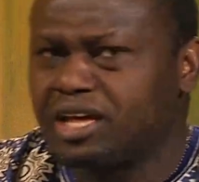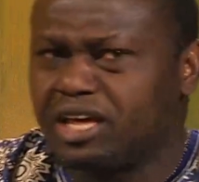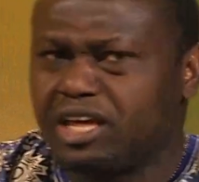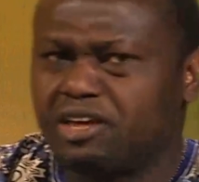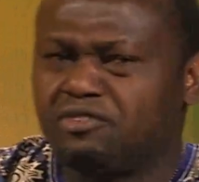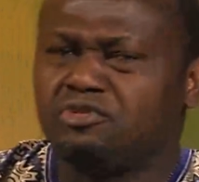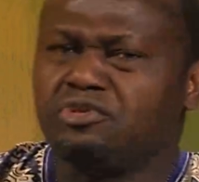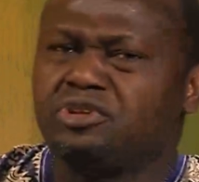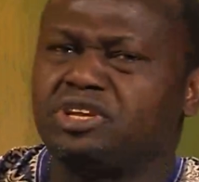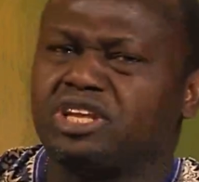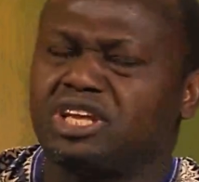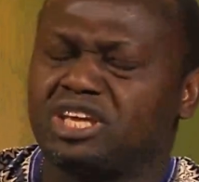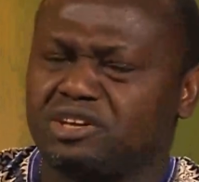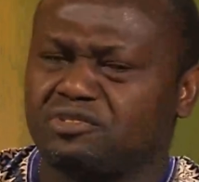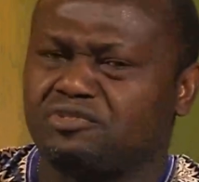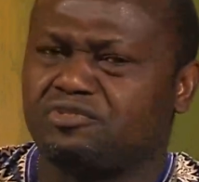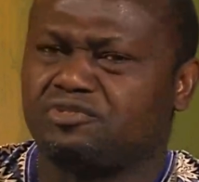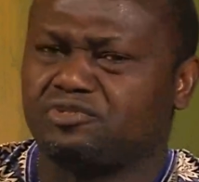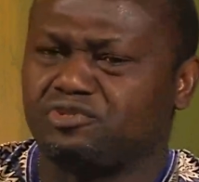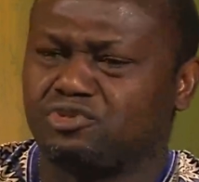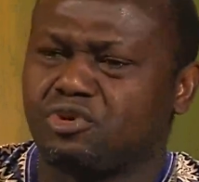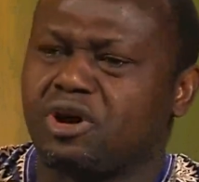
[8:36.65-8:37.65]
Even
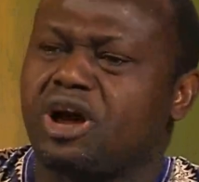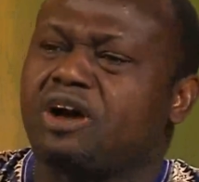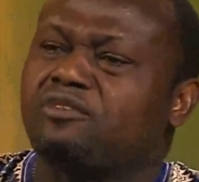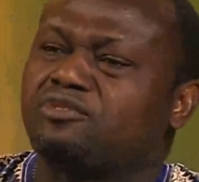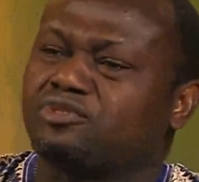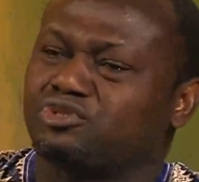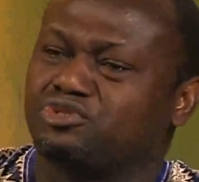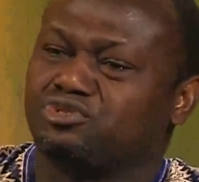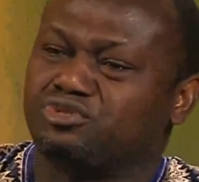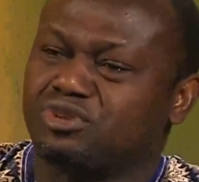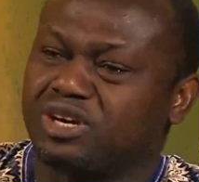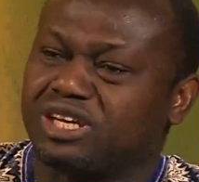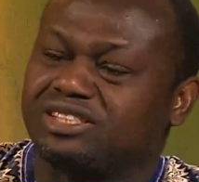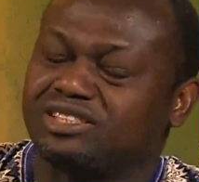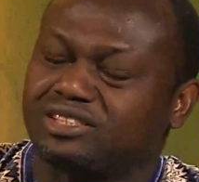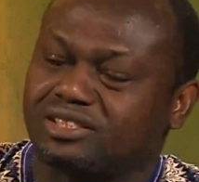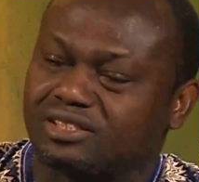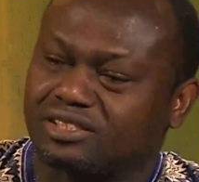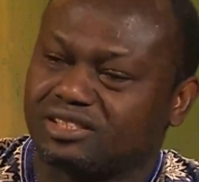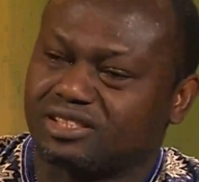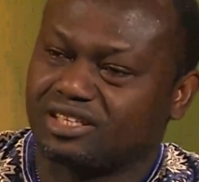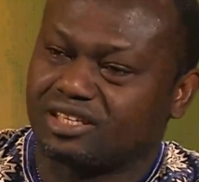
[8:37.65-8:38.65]
if you have to
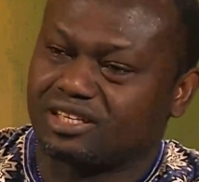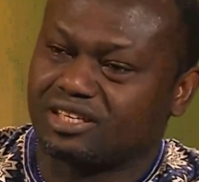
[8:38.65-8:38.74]
dress,